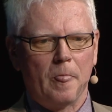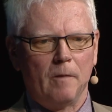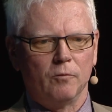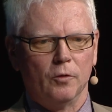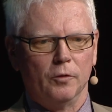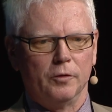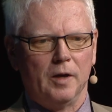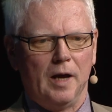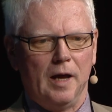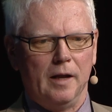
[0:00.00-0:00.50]

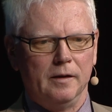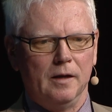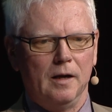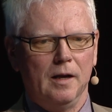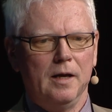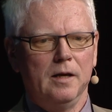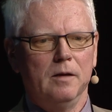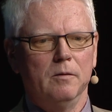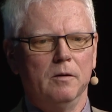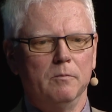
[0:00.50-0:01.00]

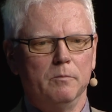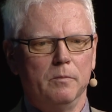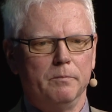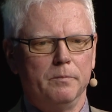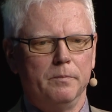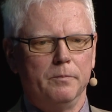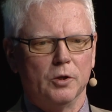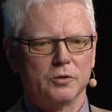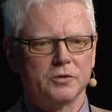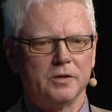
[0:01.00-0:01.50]
NLA
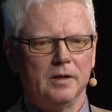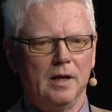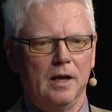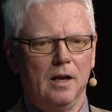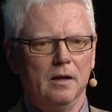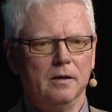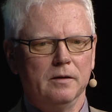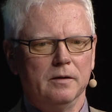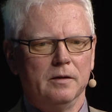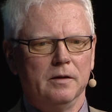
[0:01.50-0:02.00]

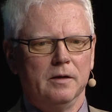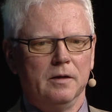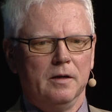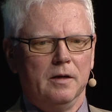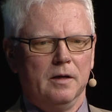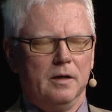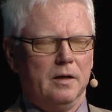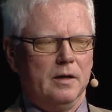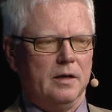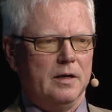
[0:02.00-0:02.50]
personnel
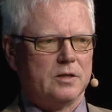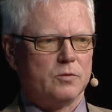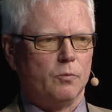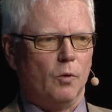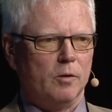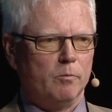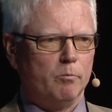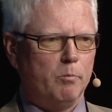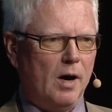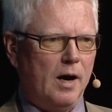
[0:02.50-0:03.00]
is
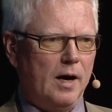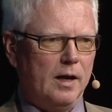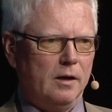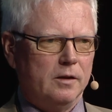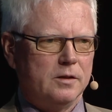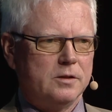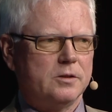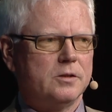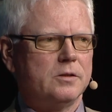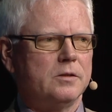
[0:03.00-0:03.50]
one
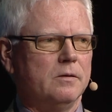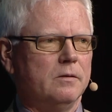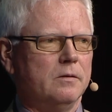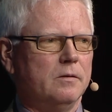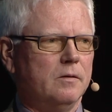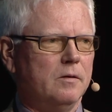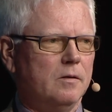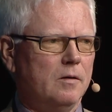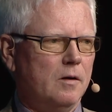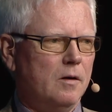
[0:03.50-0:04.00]
pilot
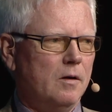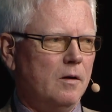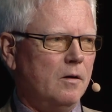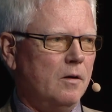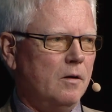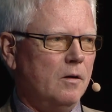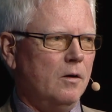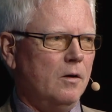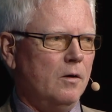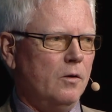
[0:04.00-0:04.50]

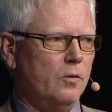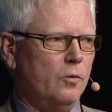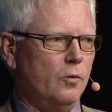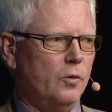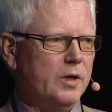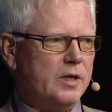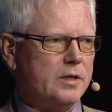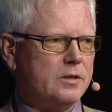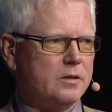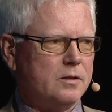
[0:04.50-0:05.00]
who
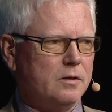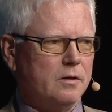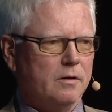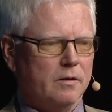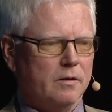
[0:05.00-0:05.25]
is